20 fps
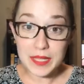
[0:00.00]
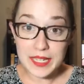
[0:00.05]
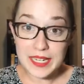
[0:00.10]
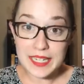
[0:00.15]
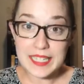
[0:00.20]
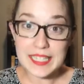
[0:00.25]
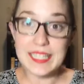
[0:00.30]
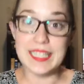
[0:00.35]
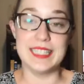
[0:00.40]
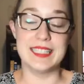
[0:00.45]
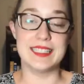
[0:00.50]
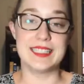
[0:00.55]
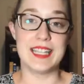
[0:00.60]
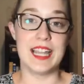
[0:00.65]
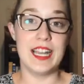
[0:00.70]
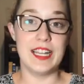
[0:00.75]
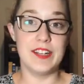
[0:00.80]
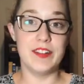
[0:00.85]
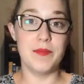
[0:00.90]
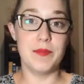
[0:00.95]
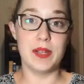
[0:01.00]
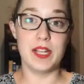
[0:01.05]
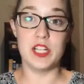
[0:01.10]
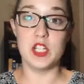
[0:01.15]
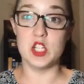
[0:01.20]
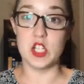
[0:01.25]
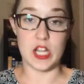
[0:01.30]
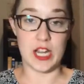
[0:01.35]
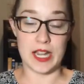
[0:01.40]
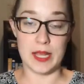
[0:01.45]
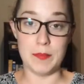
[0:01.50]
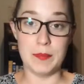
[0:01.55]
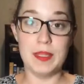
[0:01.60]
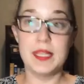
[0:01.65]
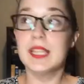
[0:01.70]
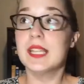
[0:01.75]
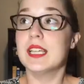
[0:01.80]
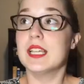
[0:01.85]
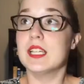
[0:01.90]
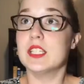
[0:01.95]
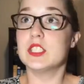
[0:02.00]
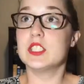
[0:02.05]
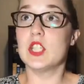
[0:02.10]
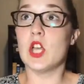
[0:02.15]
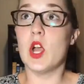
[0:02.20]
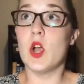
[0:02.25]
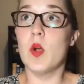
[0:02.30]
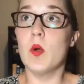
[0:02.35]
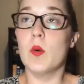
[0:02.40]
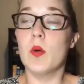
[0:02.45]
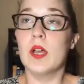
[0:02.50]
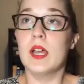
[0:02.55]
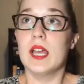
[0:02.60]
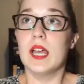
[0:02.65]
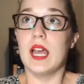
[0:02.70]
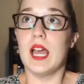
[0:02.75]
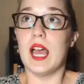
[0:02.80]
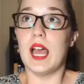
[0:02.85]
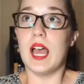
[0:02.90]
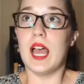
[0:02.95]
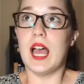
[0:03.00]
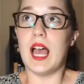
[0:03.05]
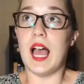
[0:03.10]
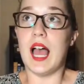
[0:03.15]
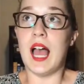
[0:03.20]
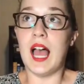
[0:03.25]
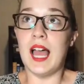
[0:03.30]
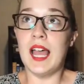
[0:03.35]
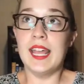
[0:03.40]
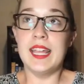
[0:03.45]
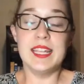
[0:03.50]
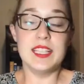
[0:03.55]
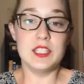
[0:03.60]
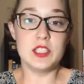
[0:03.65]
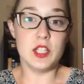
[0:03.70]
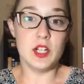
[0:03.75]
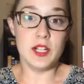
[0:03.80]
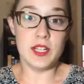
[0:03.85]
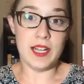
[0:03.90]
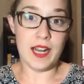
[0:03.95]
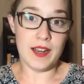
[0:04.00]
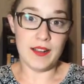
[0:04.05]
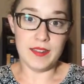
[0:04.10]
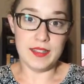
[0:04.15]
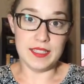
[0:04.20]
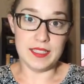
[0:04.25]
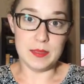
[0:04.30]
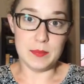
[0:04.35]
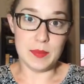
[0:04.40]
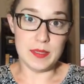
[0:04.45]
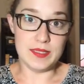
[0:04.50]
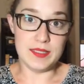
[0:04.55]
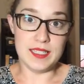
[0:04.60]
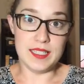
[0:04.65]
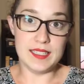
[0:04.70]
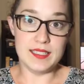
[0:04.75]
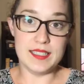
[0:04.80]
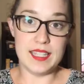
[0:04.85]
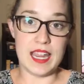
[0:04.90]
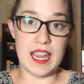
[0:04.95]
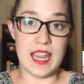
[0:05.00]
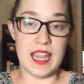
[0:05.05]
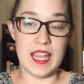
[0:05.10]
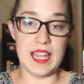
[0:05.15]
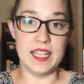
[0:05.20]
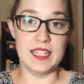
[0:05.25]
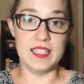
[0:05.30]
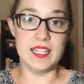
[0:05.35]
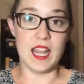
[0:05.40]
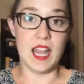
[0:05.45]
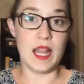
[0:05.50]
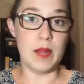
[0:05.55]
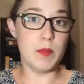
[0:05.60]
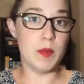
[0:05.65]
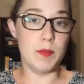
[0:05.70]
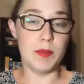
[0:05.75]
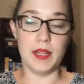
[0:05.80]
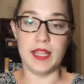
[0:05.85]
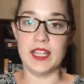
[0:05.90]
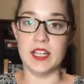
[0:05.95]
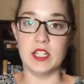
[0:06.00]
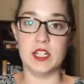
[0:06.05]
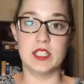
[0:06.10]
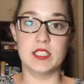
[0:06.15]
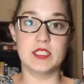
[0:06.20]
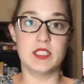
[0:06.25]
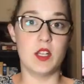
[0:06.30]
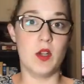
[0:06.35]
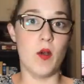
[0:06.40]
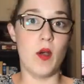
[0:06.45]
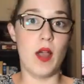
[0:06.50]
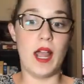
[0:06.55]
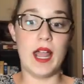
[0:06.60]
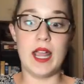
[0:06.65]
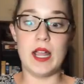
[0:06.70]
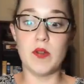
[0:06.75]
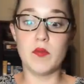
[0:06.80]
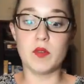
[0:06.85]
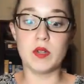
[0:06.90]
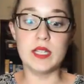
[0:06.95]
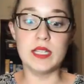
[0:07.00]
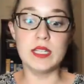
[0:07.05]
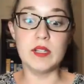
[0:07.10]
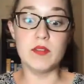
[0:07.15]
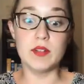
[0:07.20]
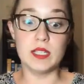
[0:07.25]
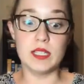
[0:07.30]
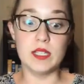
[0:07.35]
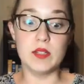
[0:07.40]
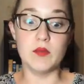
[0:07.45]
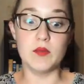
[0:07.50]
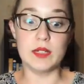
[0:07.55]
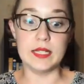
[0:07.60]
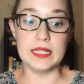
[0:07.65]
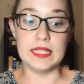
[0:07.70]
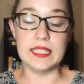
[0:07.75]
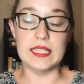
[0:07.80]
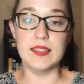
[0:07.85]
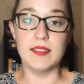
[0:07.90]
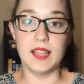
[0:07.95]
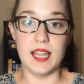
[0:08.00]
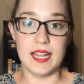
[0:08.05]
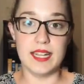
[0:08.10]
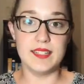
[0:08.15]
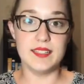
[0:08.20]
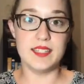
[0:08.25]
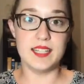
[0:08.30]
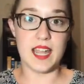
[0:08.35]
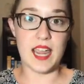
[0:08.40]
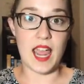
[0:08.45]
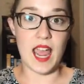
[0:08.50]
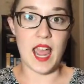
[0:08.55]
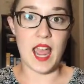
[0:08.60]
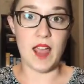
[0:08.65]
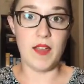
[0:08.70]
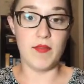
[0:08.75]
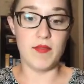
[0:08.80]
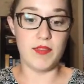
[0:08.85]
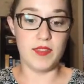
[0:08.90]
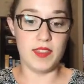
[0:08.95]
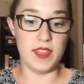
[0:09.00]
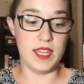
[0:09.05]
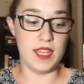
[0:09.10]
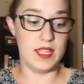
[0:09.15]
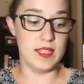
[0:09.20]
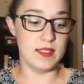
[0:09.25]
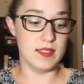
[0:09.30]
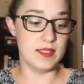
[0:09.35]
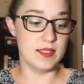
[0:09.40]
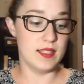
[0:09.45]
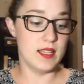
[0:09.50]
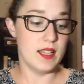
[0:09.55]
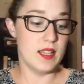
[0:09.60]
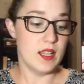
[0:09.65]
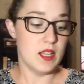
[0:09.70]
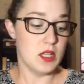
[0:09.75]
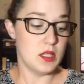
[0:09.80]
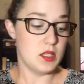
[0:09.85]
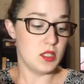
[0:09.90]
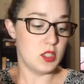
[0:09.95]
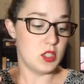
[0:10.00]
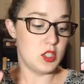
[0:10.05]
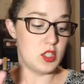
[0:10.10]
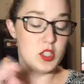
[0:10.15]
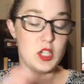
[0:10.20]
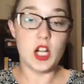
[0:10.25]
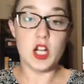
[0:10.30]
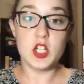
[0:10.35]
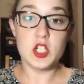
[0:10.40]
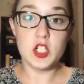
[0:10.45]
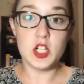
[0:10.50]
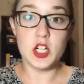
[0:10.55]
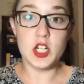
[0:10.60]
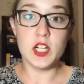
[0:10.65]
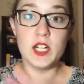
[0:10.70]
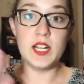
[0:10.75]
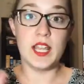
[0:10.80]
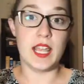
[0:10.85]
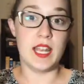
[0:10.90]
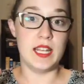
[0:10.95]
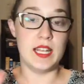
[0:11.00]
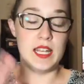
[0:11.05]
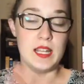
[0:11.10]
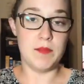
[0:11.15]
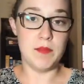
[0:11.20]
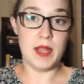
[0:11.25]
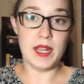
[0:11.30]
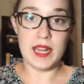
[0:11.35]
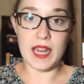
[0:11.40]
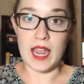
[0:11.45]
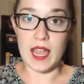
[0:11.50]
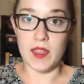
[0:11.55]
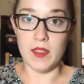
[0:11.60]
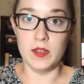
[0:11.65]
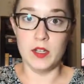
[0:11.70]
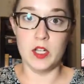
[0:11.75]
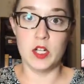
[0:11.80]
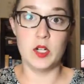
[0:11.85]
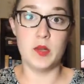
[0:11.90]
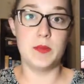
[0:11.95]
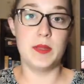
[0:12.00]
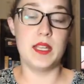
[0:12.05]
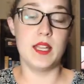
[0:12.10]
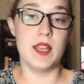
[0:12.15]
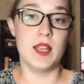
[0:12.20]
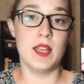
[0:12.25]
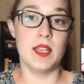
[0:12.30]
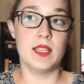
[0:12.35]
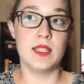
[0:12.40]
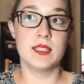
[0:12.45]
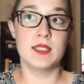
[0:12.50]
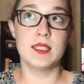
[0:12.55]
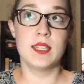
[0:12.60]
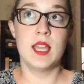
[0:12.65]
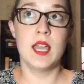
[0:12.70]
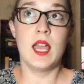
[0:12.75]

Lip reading: planning is kind of my jam. So I started out in this business, and I'm a planner. So I really like to have things structured and in my calendar, because